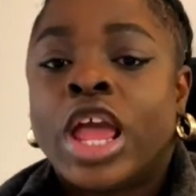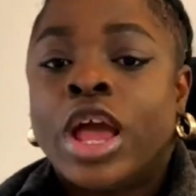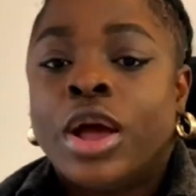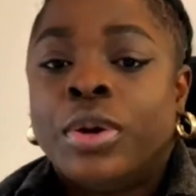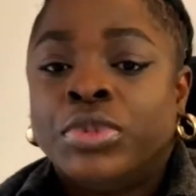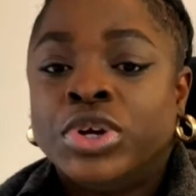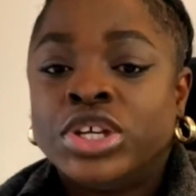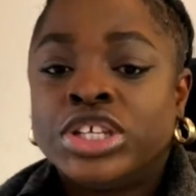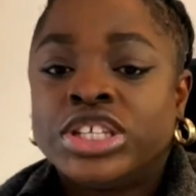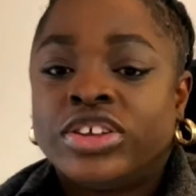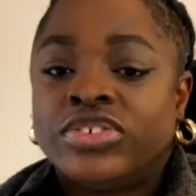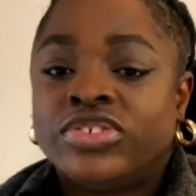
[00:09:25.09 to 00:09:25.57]

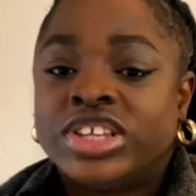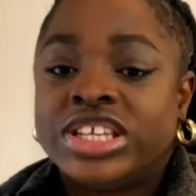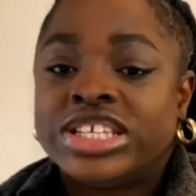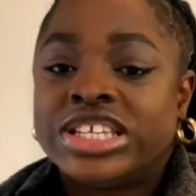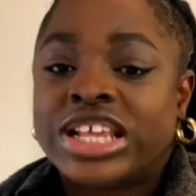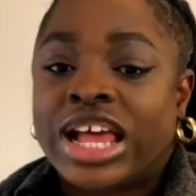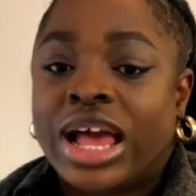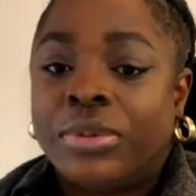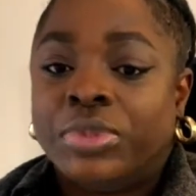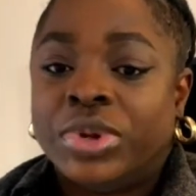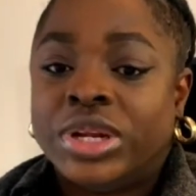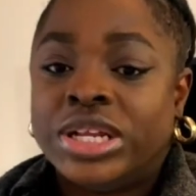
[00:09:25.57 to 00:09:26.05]
Most of these
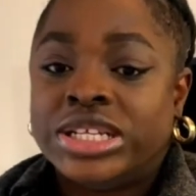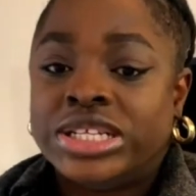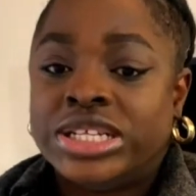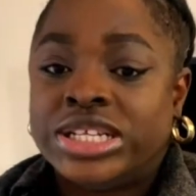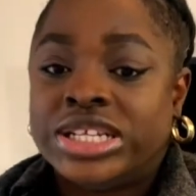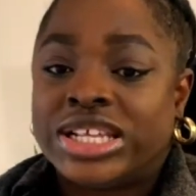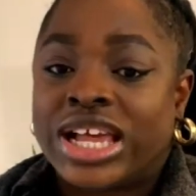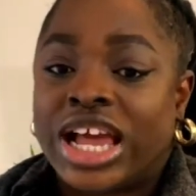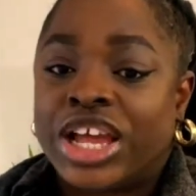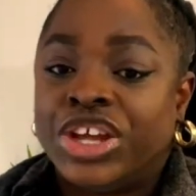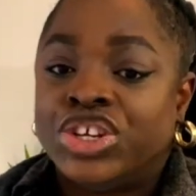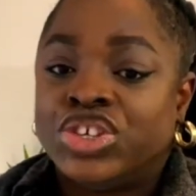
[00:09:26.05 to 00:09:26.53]

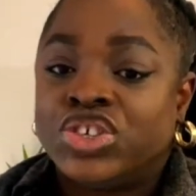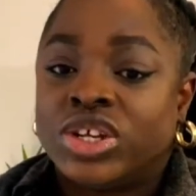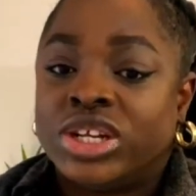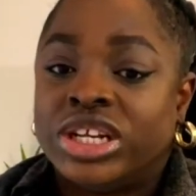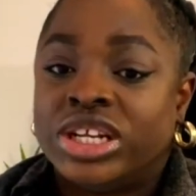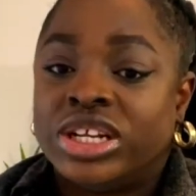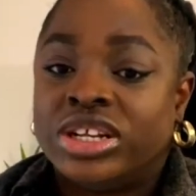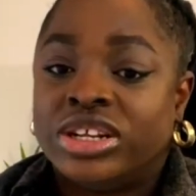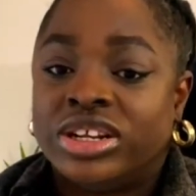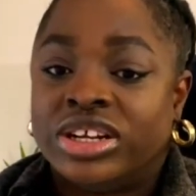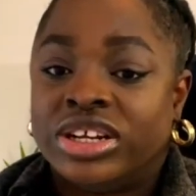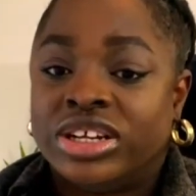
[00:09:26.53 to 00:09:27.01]
abilities are usually
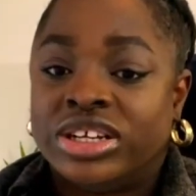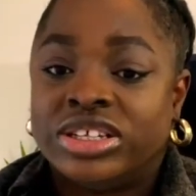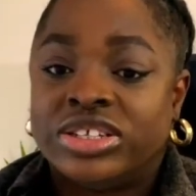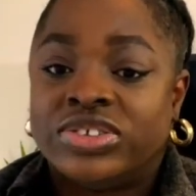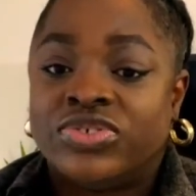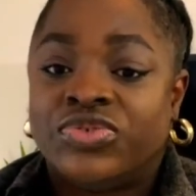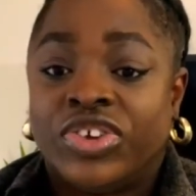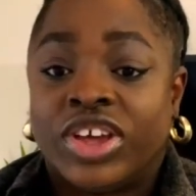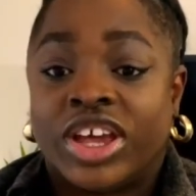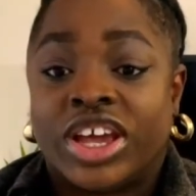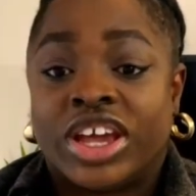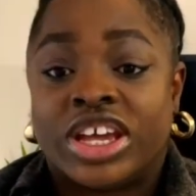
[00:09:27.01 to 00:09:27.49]
learned
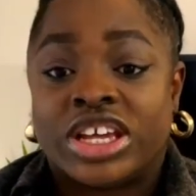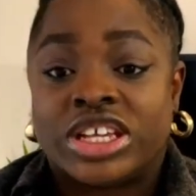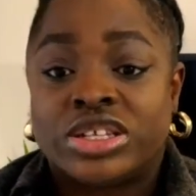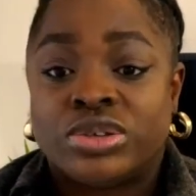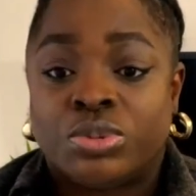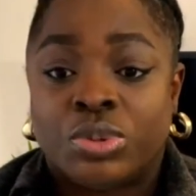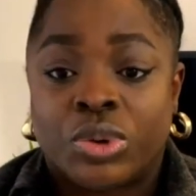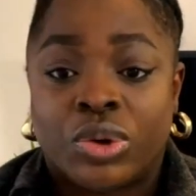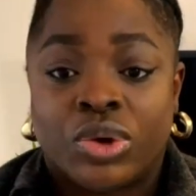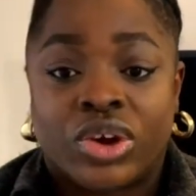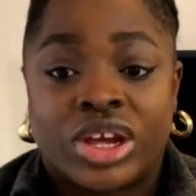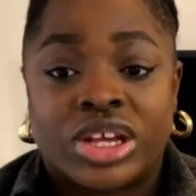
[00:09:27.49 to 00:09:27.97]
via
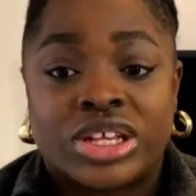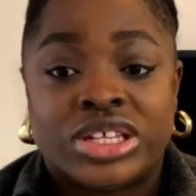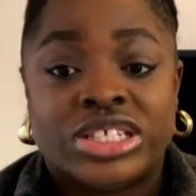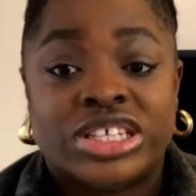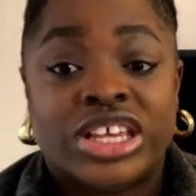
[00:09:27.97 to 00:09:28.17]
experience.